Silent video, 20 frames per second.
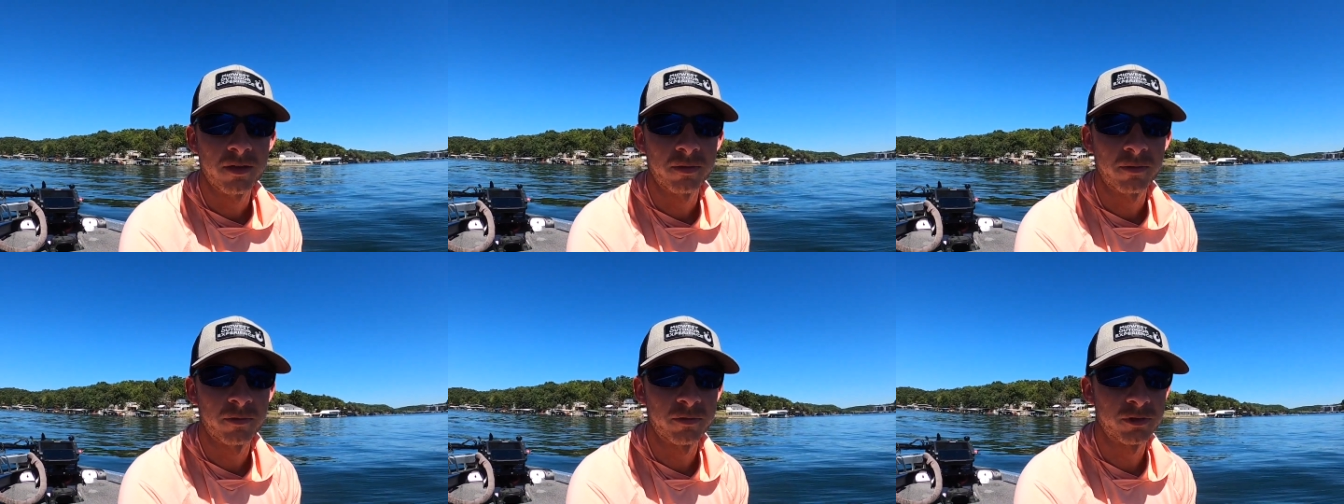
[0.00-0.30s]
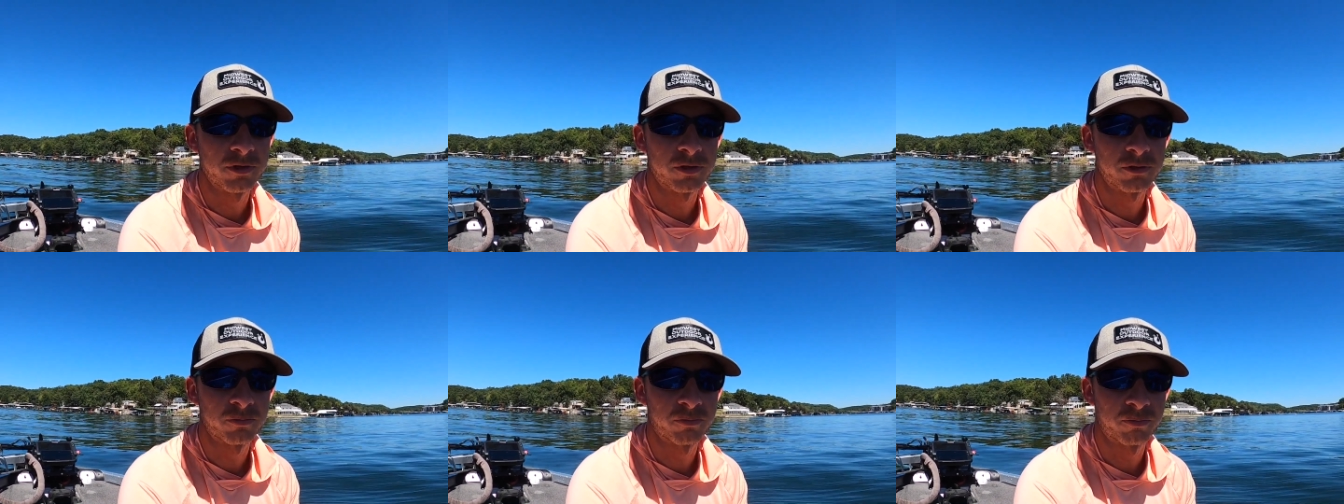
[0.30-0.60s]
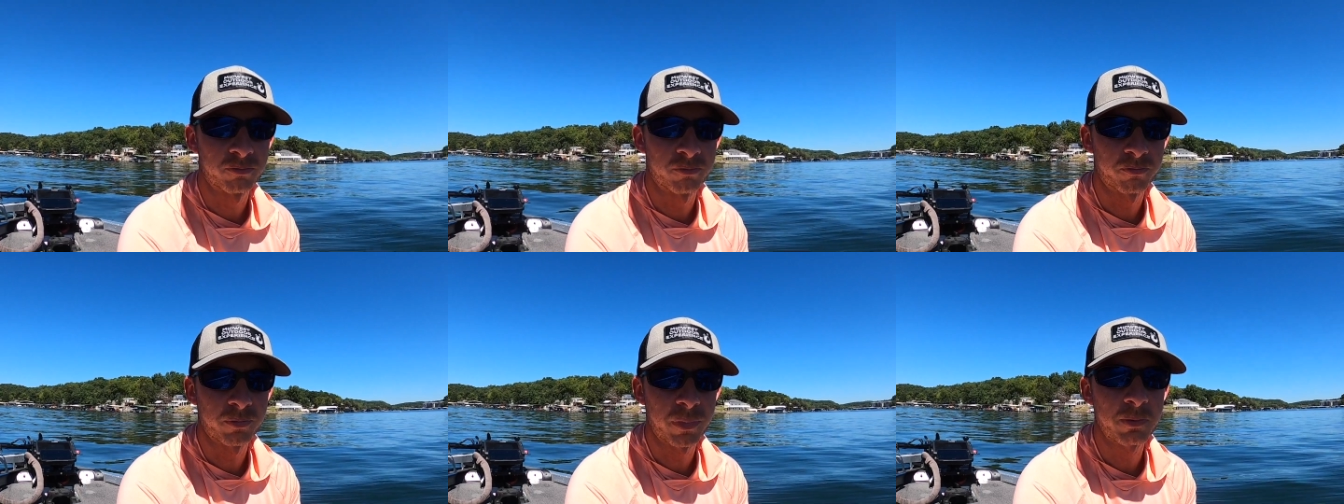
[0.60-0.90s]
There's just,
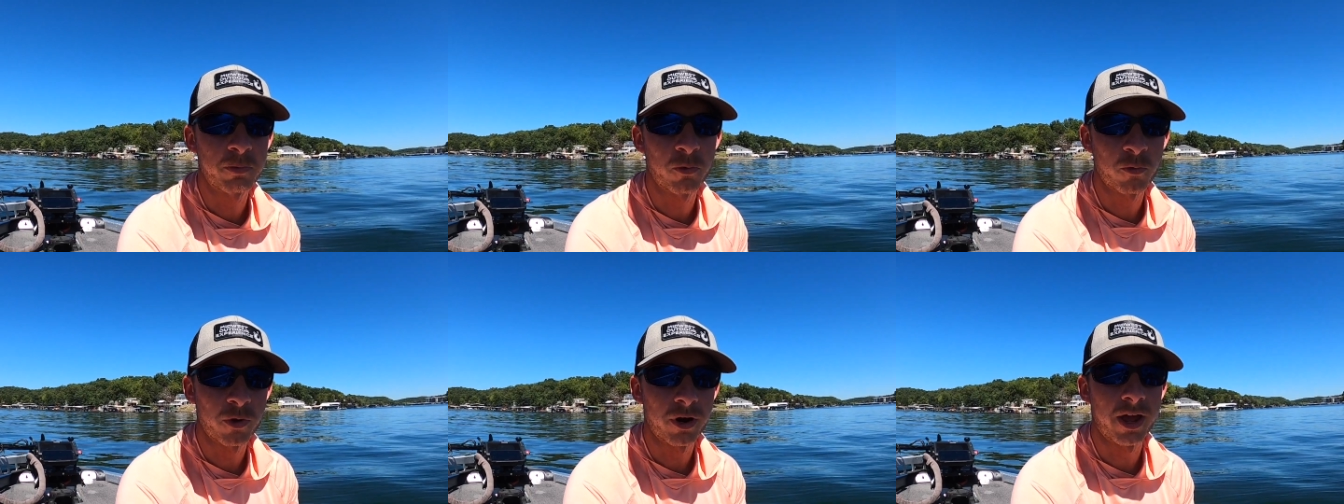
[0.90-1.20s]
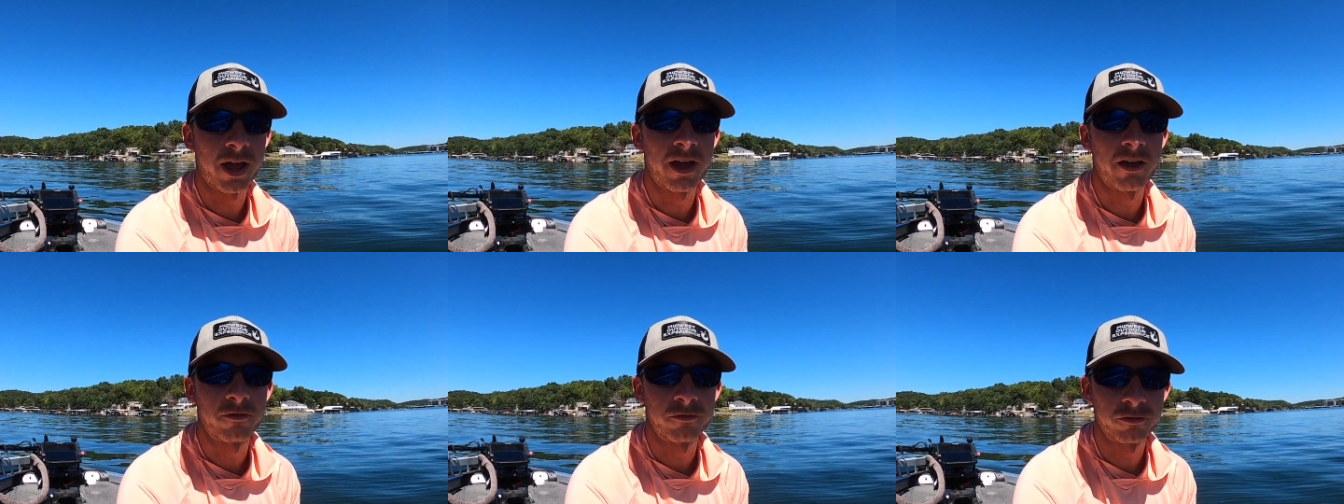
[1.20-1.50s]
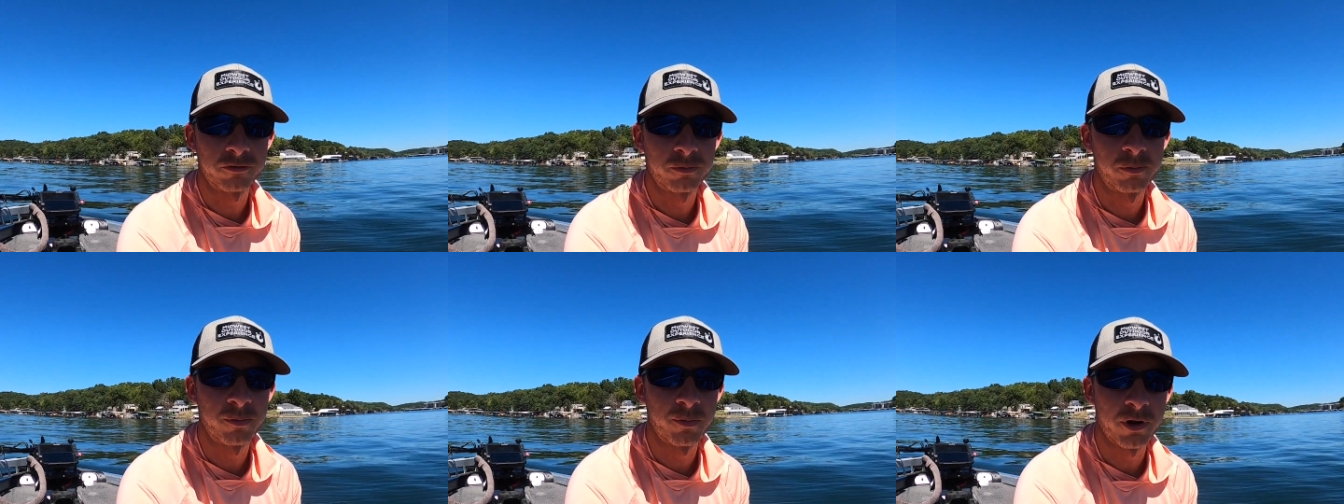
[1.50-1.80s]
people wanna
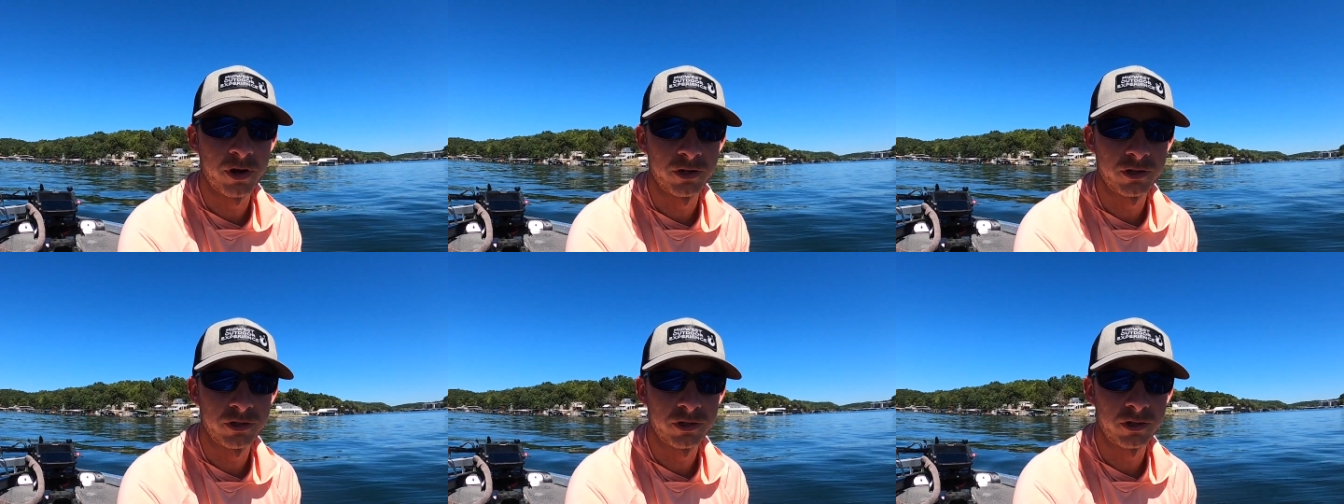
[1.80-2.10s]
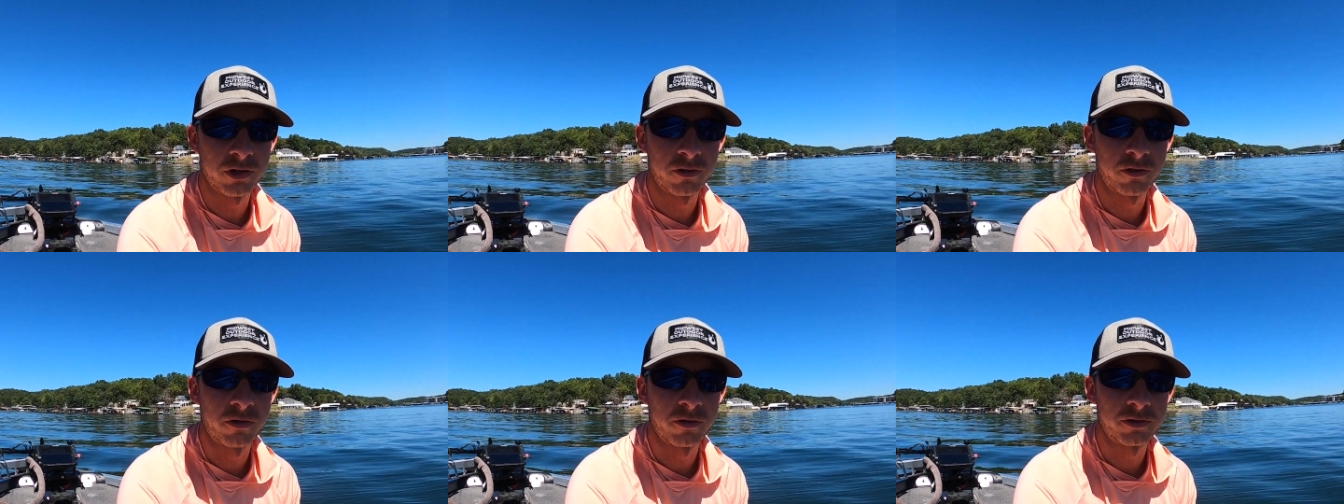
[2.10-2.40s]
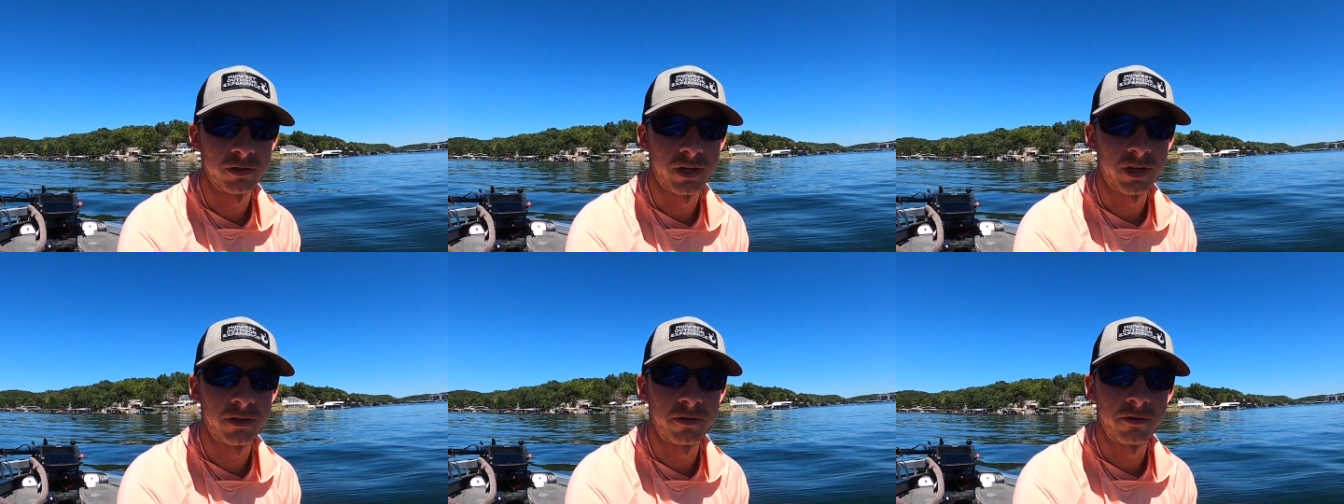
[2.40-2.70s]
have brush
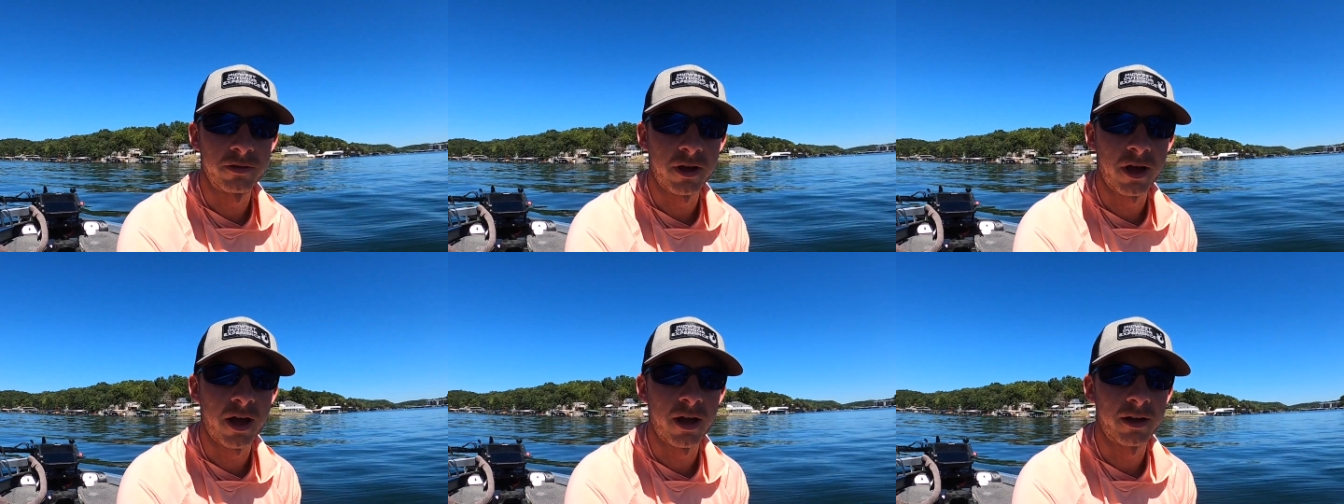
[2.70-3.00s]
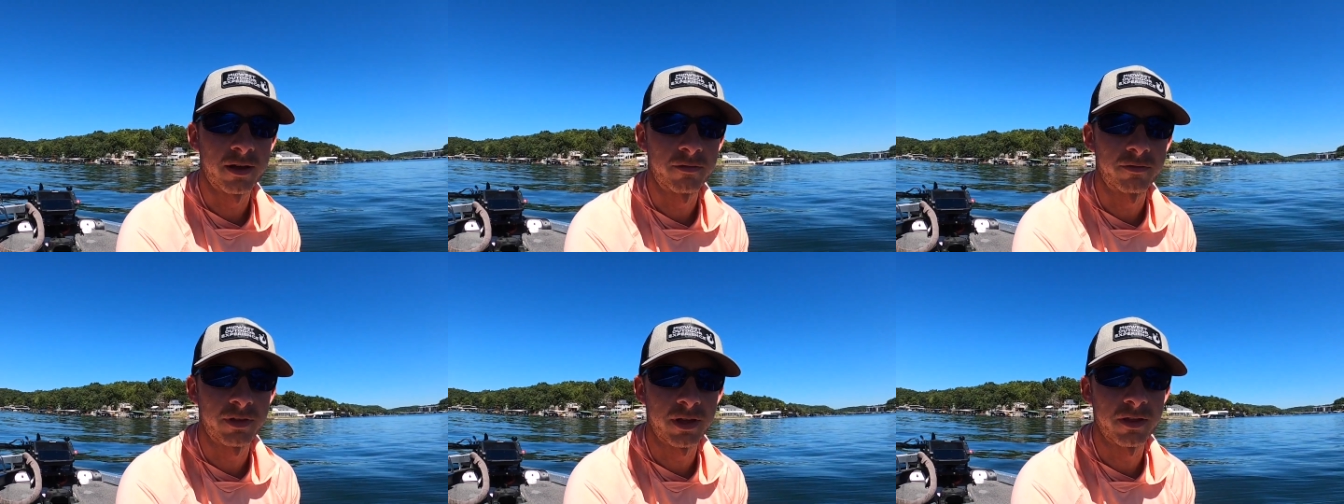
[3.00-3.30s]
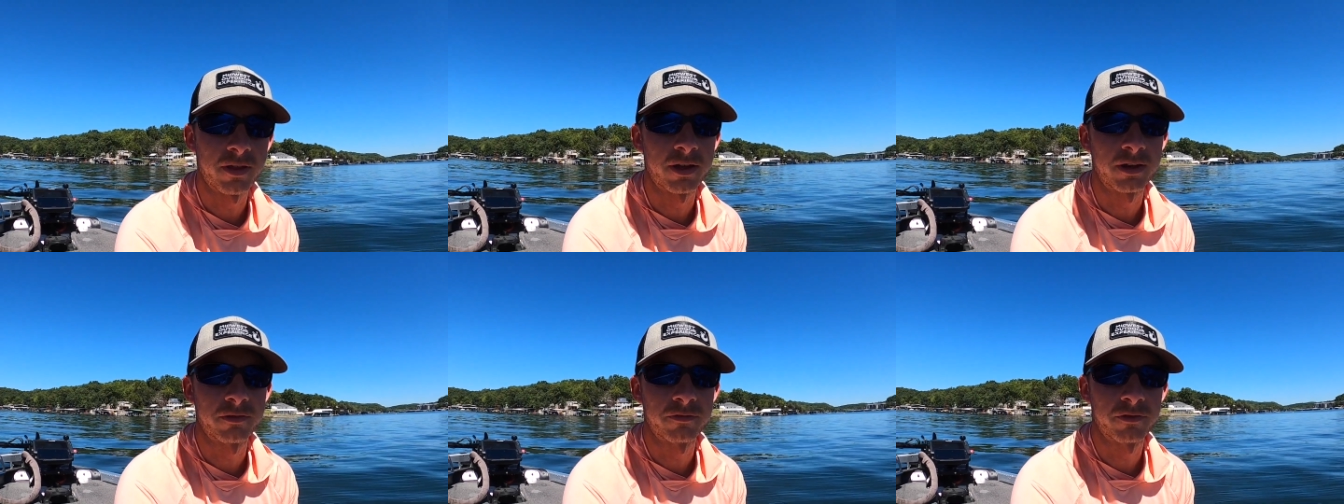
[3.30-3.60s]
alongside their dock if
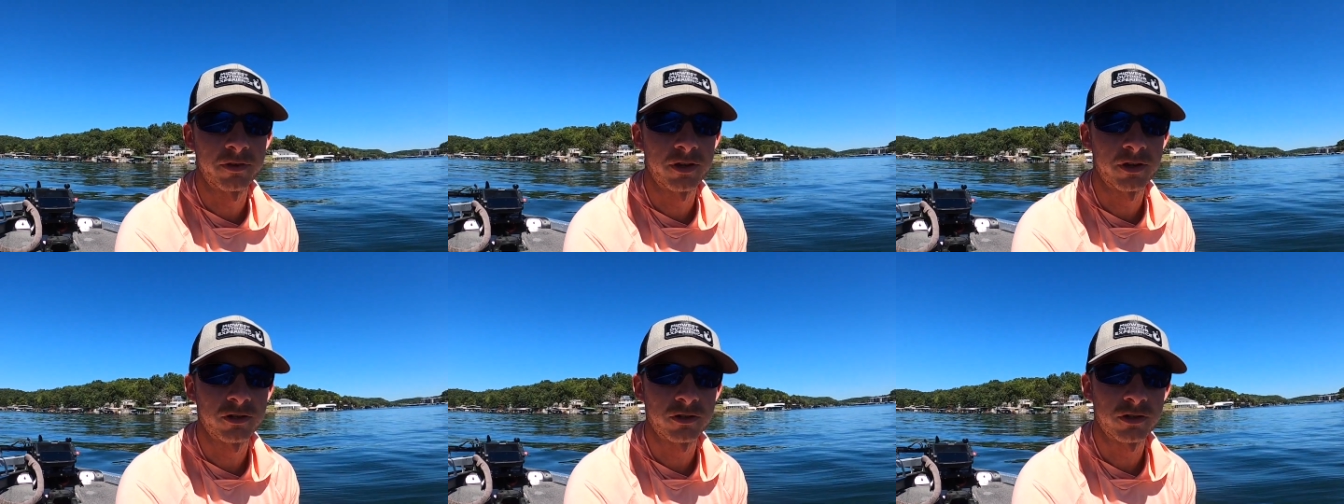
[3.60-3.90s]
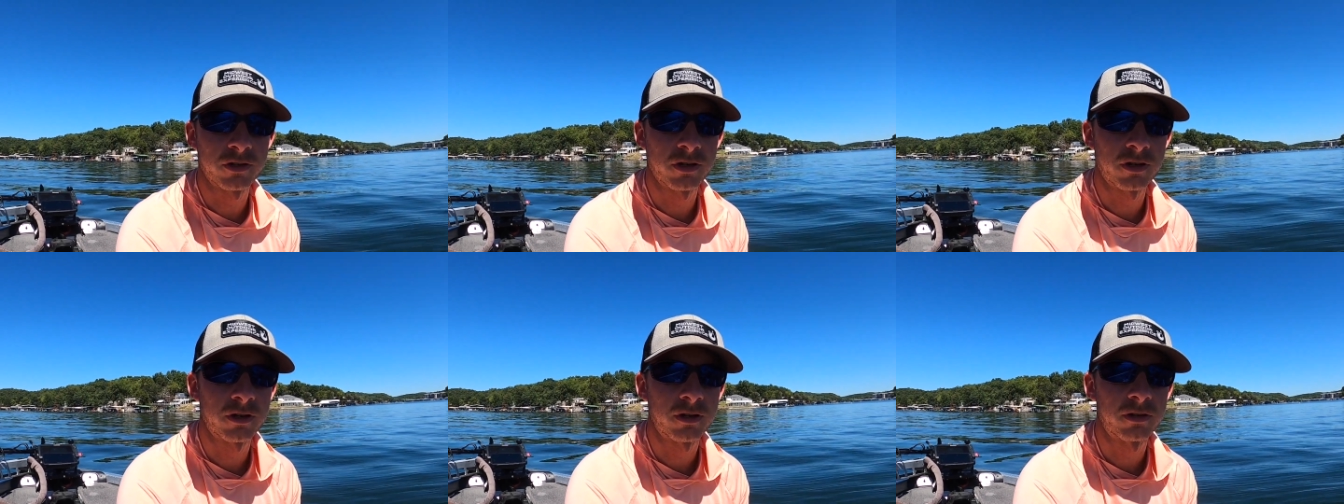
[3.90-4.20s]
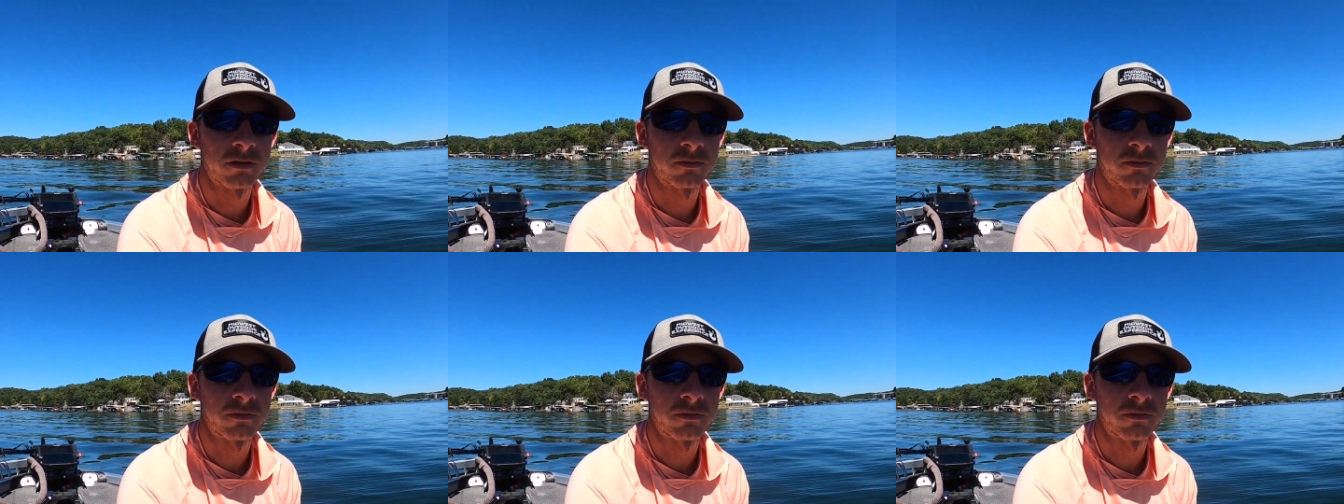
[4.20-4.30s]
they like to fish.